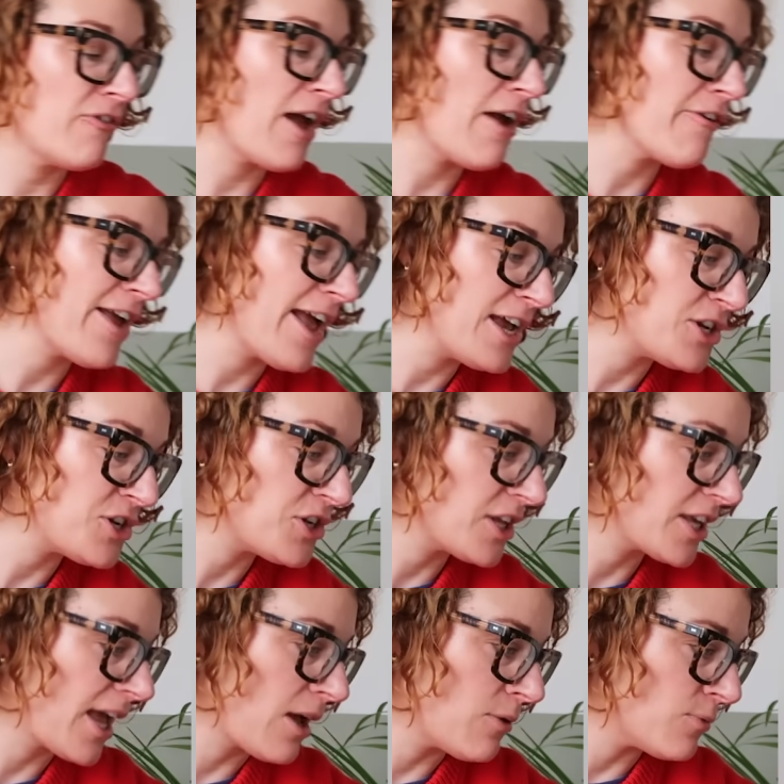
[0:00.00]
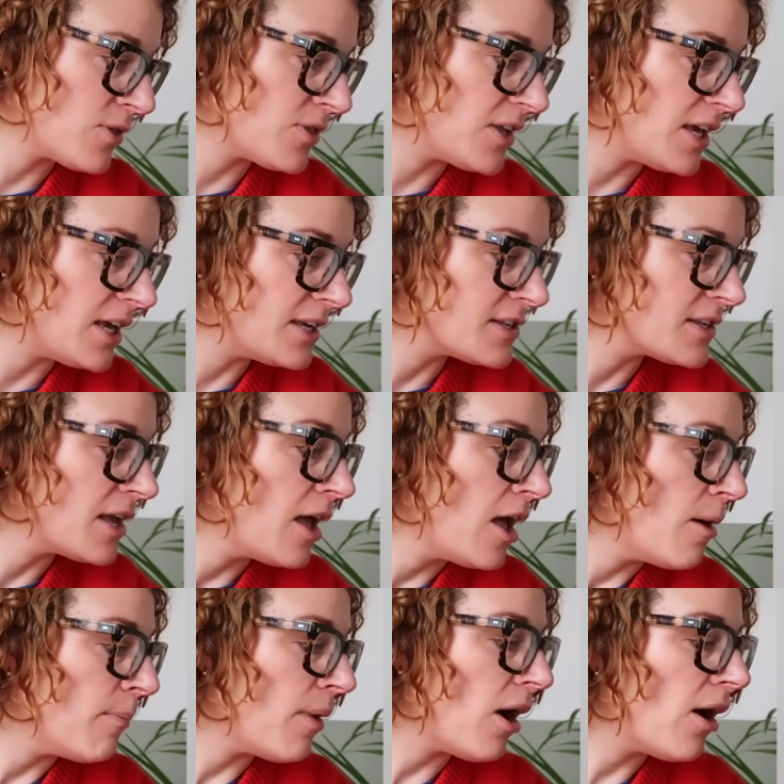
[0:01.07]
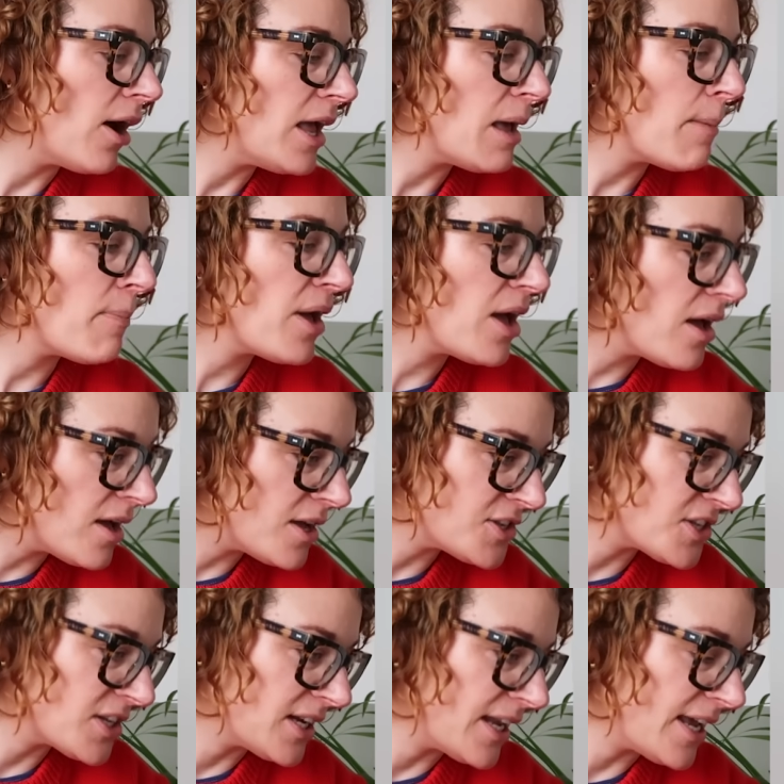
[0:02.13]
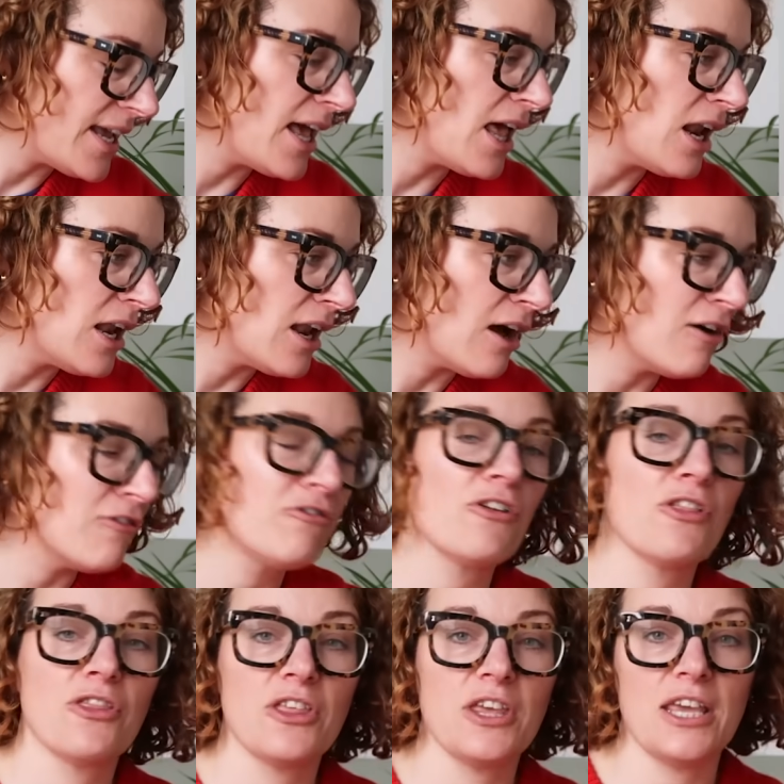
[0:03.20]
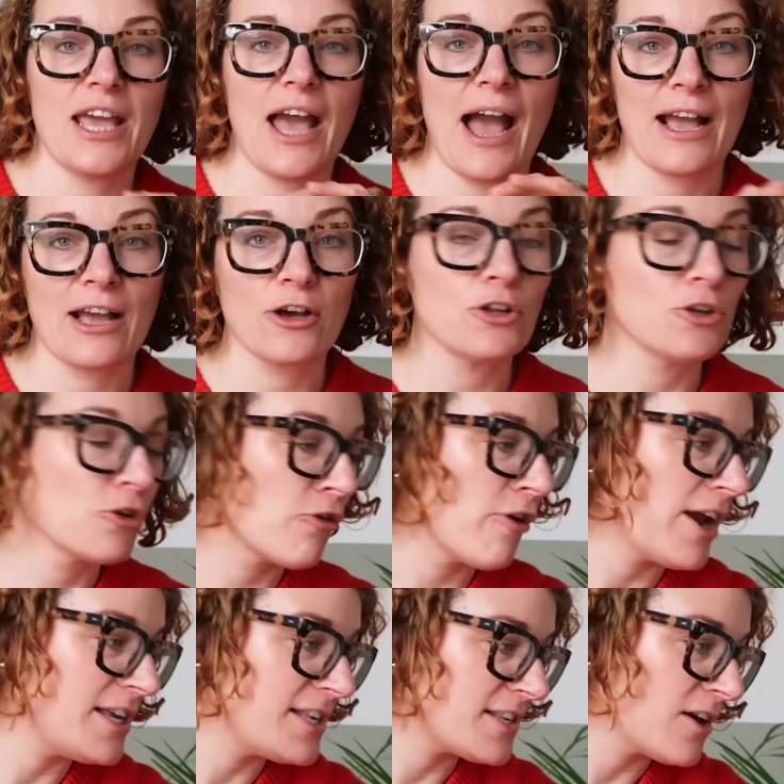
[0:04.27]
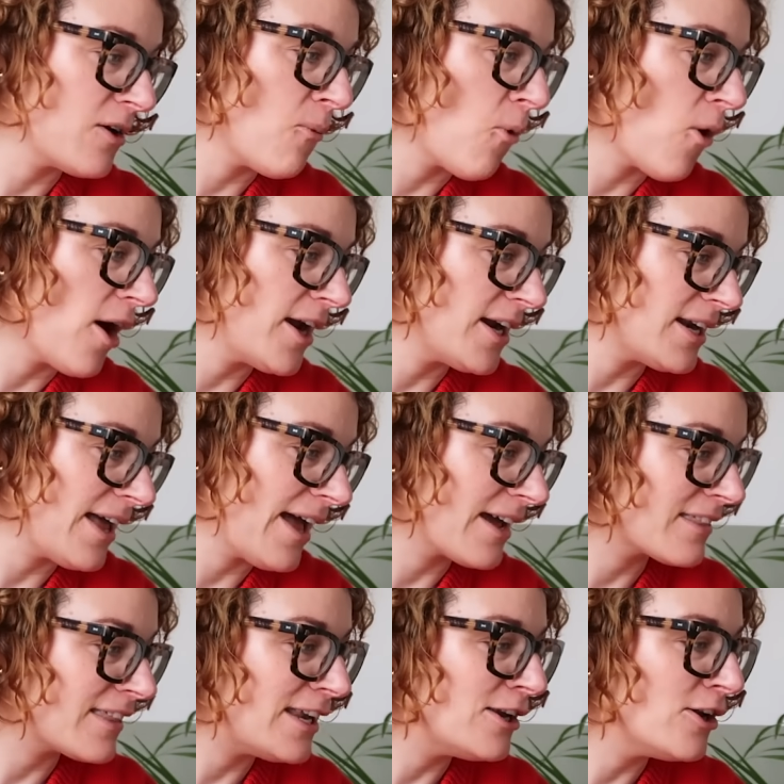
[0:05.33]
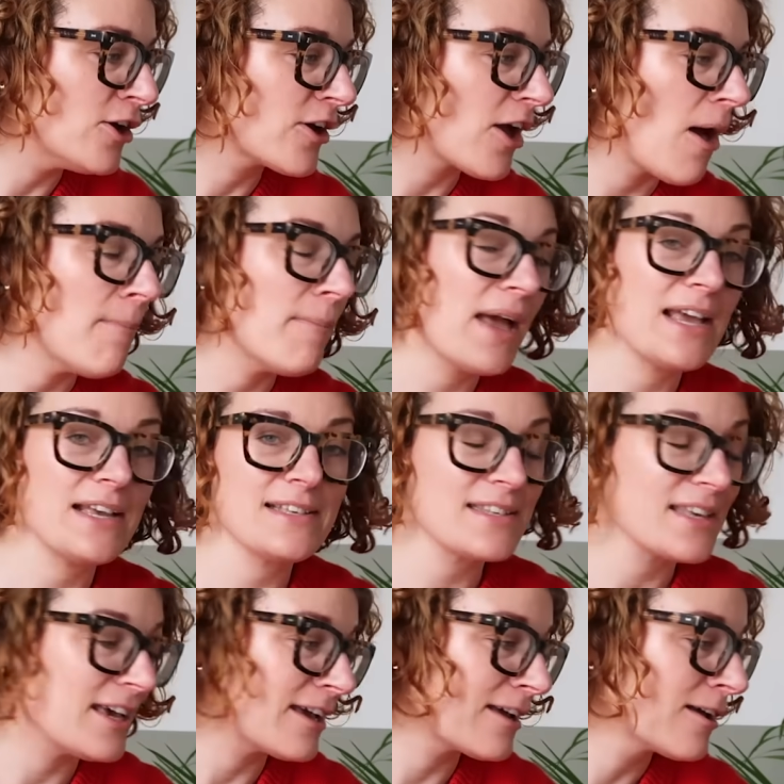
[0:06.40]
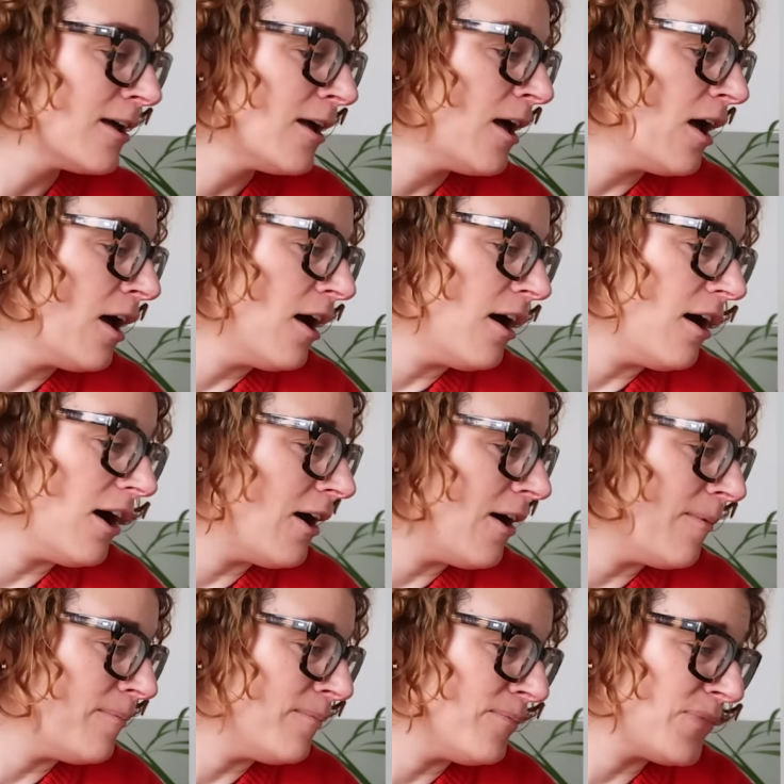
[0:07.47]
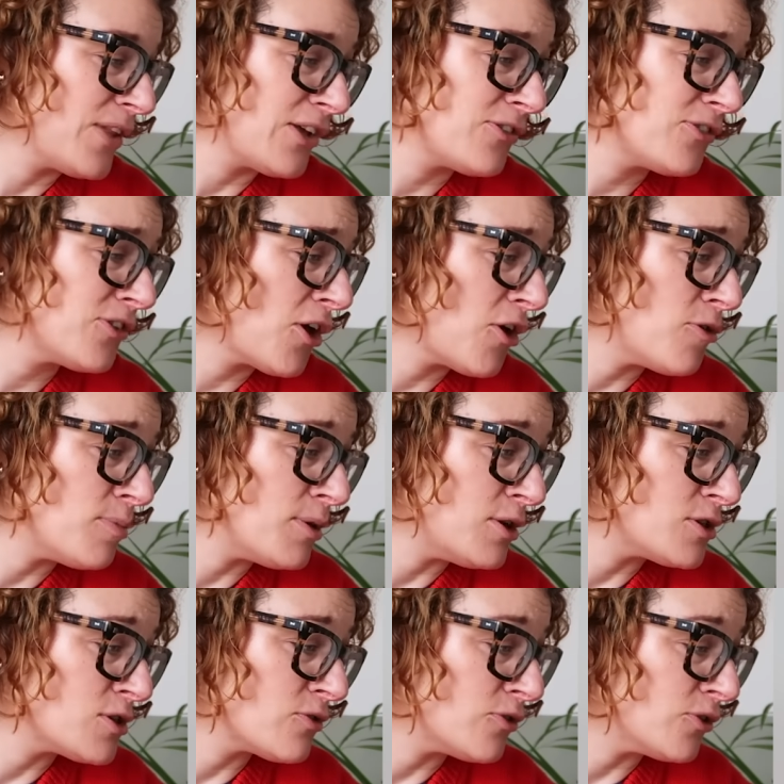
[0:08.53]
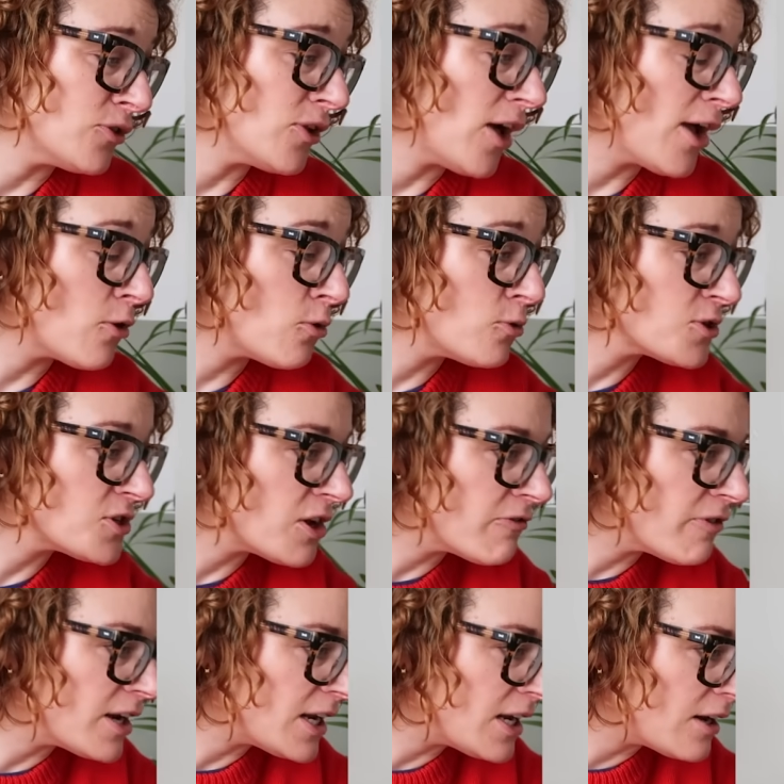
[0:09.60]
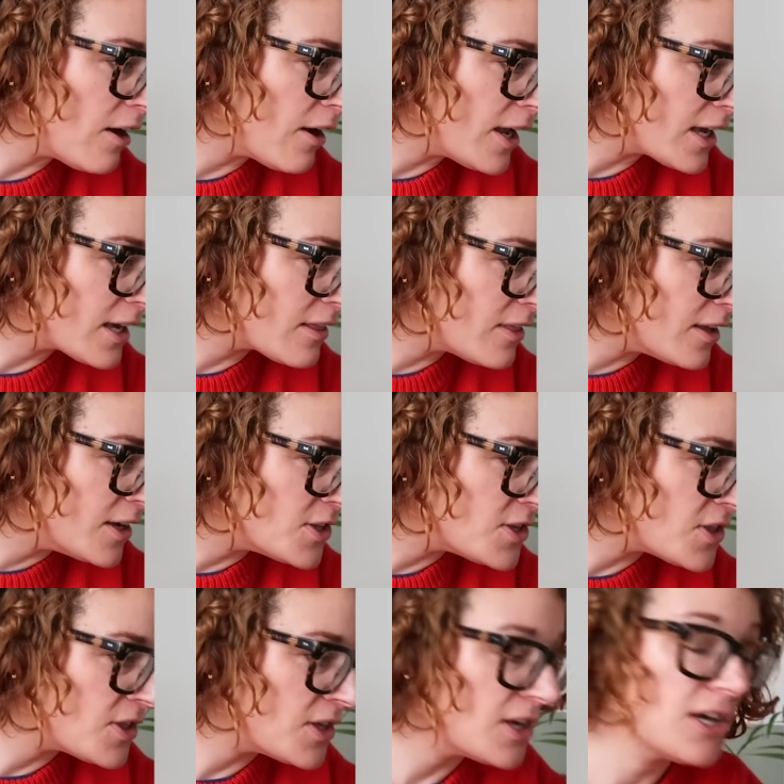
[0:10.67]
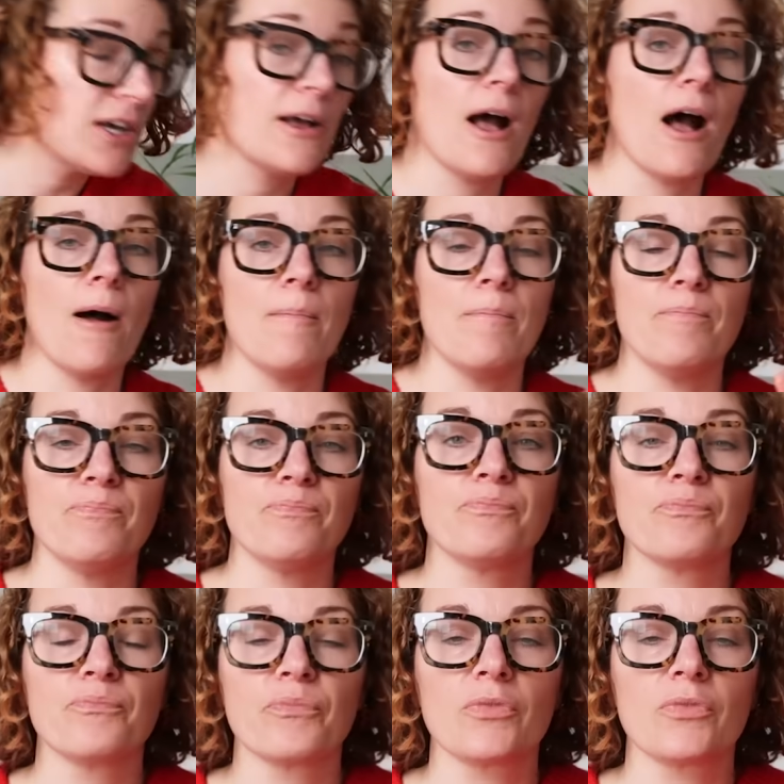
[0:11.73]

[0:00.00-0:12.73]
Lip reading: variation again with these. But I personally love the ankle grazer wide leg. They look amazing. They're so beautiful. I also really like that the